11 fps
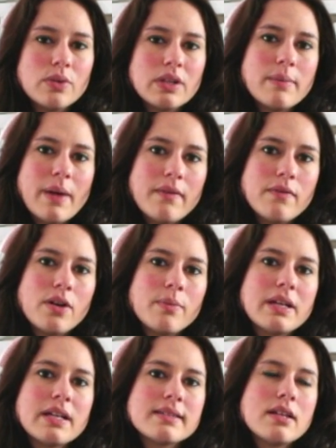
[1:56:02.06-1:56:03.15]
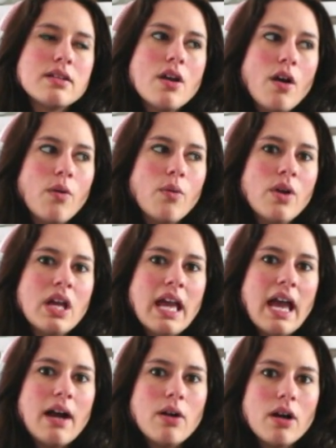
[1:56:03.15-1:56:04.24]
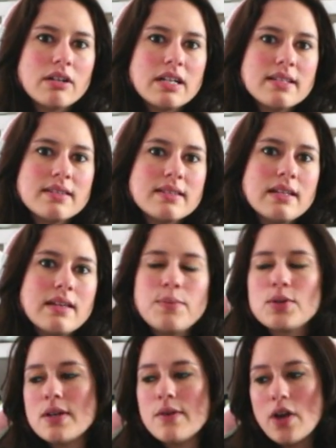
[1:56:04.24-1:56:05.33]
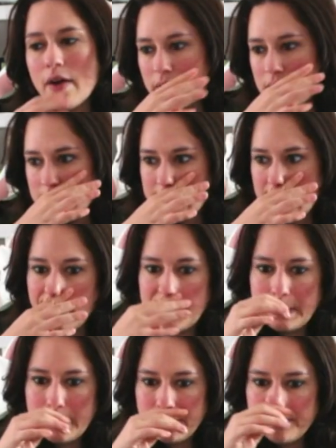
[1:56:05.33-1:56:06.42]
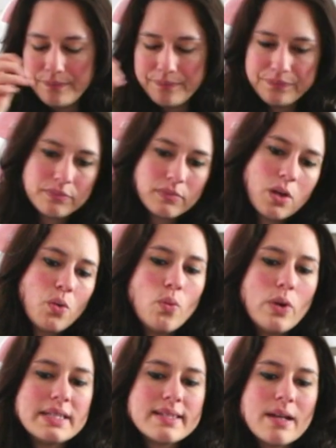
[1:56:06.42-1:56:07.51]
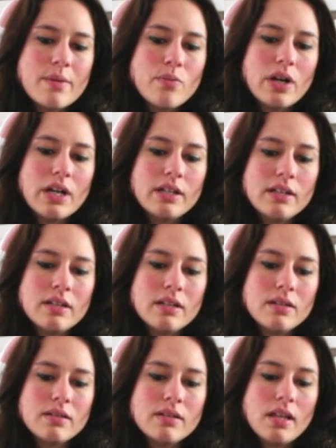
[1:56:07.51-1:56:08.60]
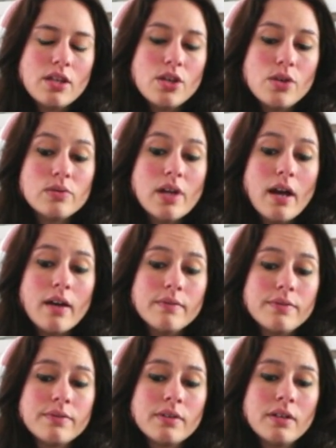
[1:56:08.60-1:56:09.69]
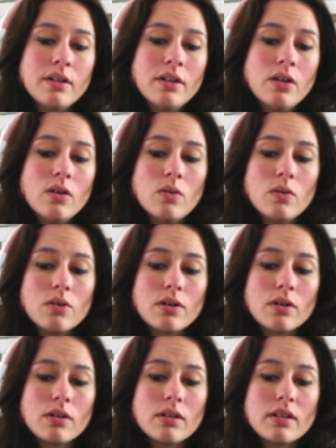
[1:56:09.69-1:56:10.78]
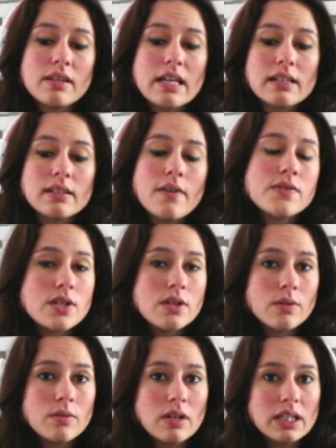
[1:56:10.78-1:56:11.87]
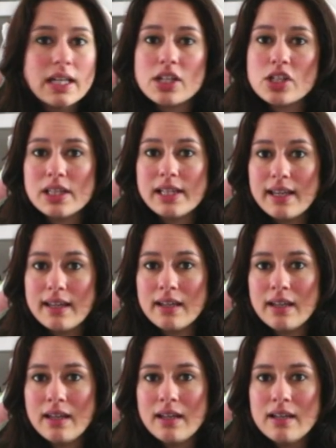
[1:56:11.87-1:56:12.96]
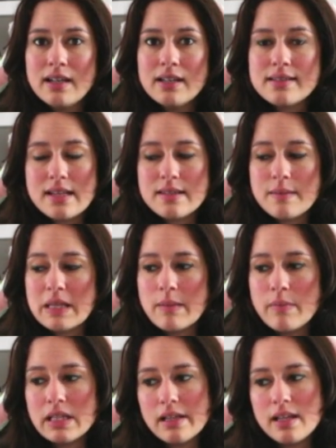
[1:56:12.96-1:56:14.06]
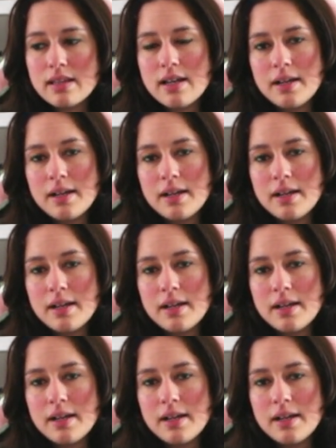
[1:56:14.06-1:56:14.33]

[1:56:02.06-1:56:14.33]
bad for her because I know how hard it is to keep your self confidence up when someone that you love or that loves you allegedly says something mean like that.